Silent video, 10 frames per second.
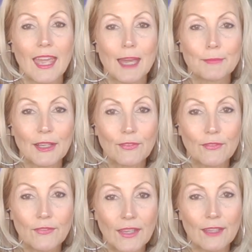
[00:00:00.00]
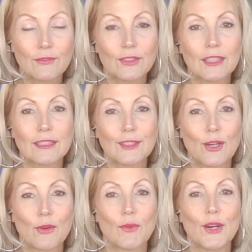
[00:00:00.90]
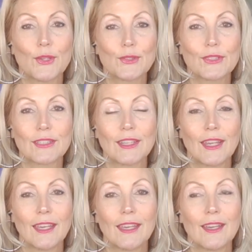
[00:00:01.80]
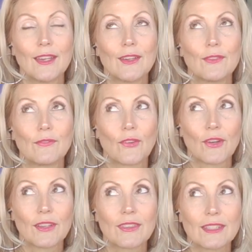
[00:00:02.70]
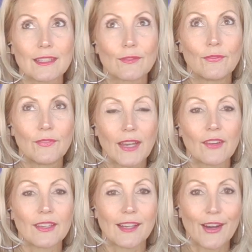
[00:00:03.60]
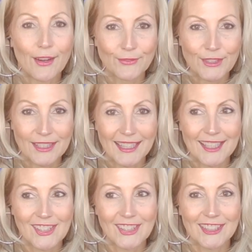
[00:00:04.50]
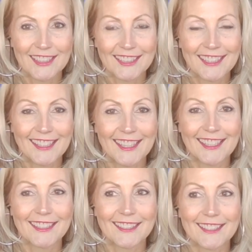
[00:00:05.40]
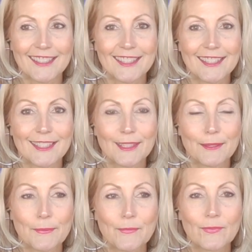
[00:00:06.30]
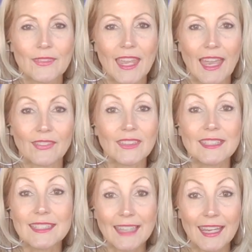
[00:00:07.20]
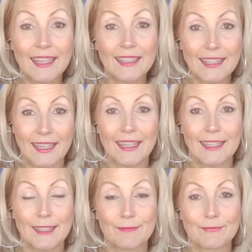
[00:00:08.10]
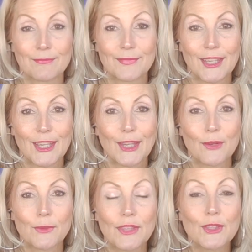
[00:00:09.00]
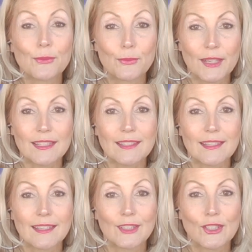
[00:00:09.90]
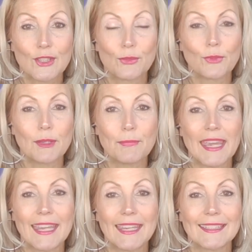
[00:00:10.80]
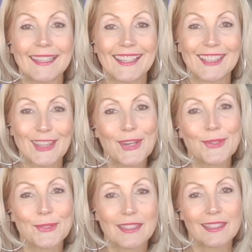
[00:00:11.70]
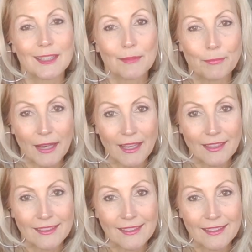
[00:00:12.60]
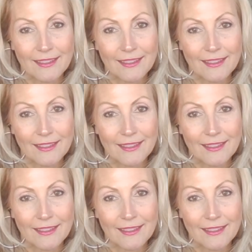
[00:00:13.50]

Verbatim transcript: And my favorite quote for this very conversation is, "And the day came when the risk to remain closed in the bud